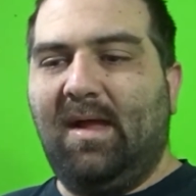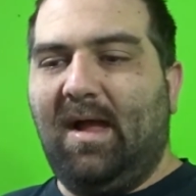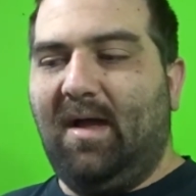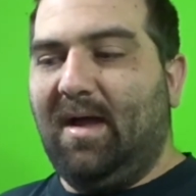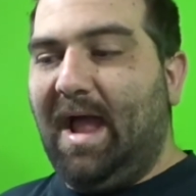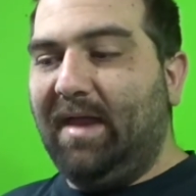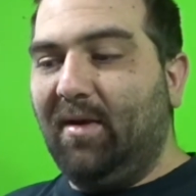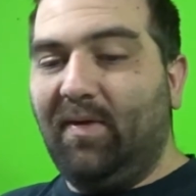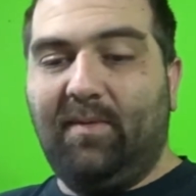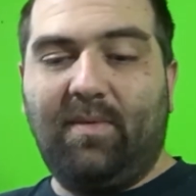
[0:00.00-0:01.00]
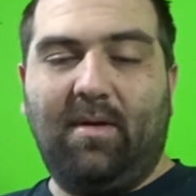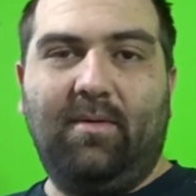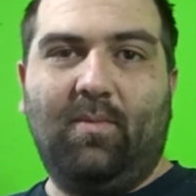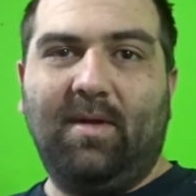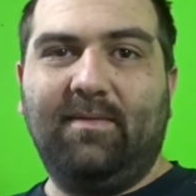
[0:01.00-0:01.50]
I only
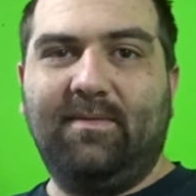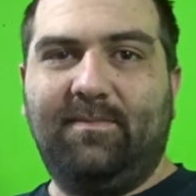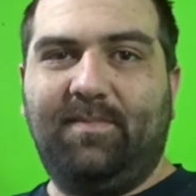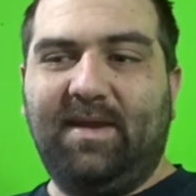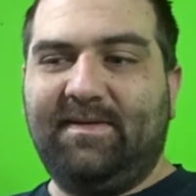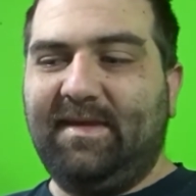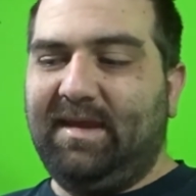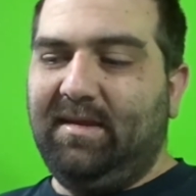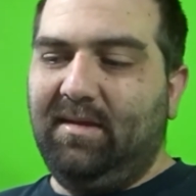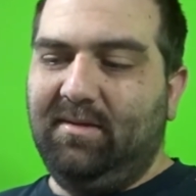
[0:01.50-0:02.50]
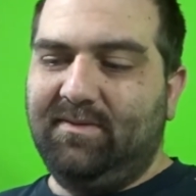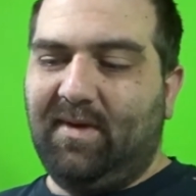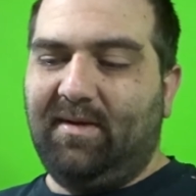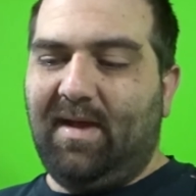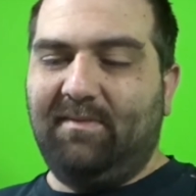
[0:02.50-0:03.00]
run one PC, so I
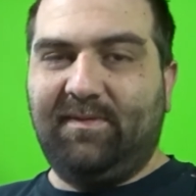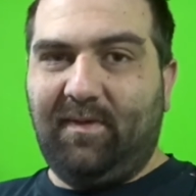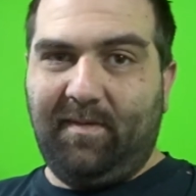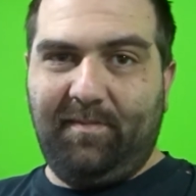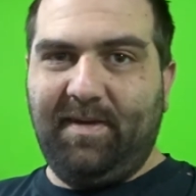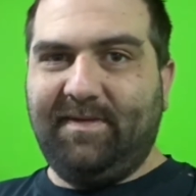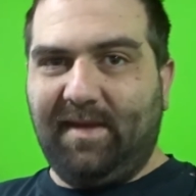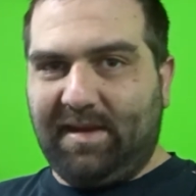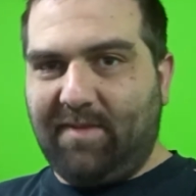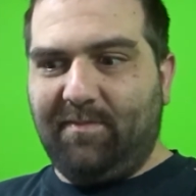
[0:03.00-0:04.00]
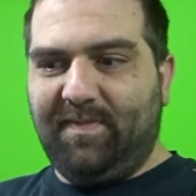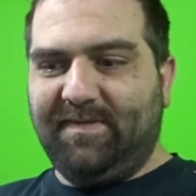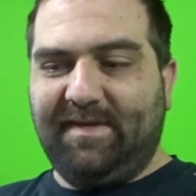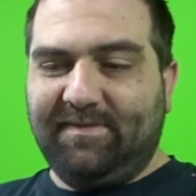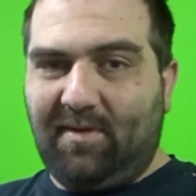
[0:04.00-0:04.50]
don't have a streaming PC and a gaming
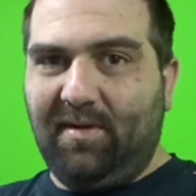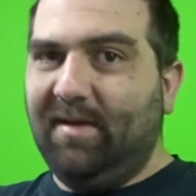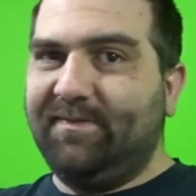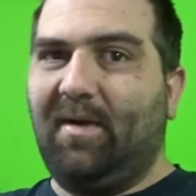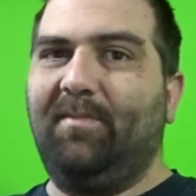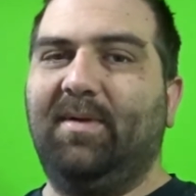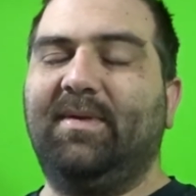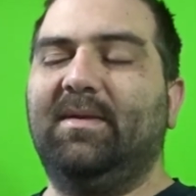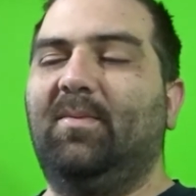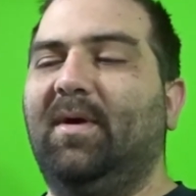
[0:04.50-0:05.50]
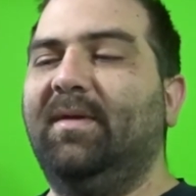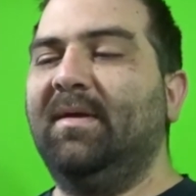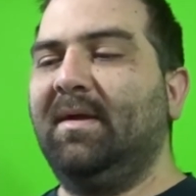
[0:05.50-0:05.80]
PC. It's all built into one.